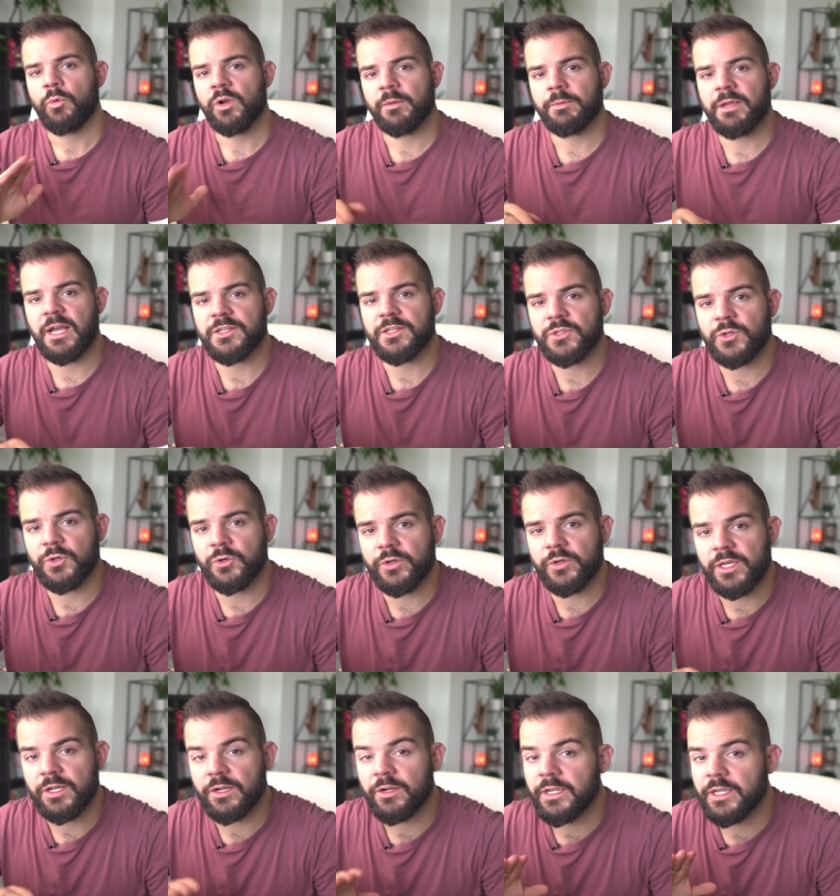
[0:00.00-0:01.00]
What up guys, Cole
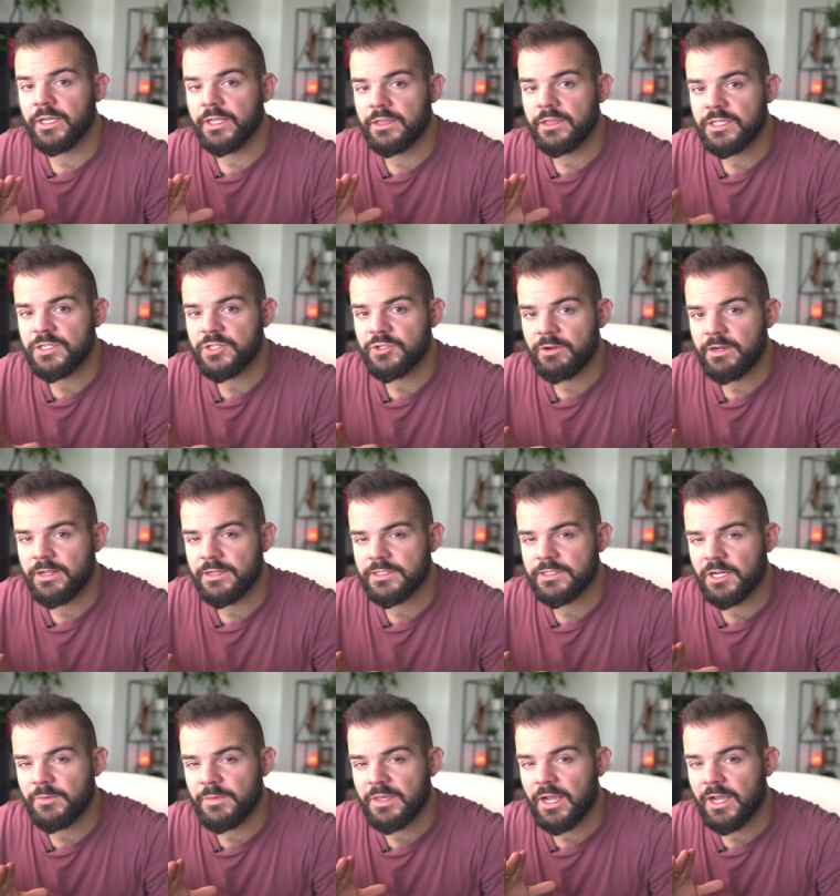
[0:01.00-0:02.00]
here, and this training is
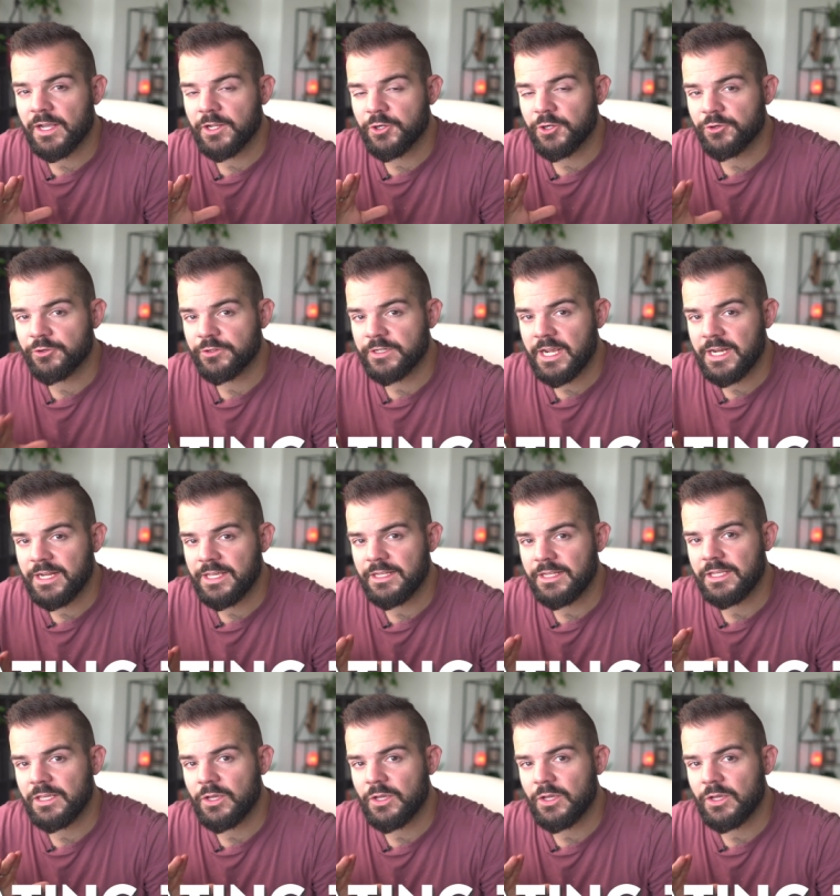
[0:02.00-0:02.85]
gonna be on creating